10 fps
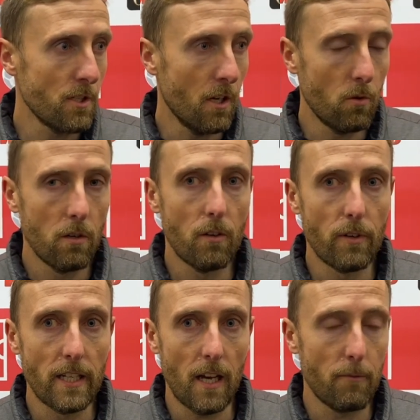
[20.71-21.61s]
you know,
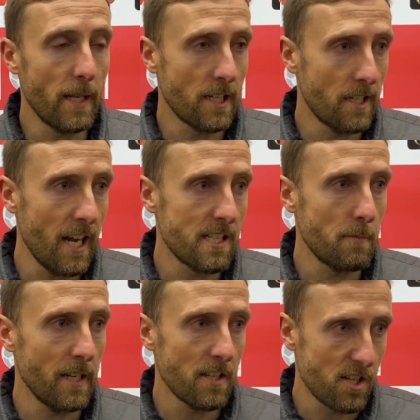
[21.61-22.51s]
a bit of grit, a
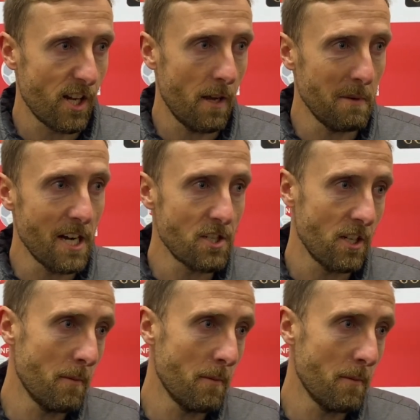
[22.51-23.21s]
bit of determination,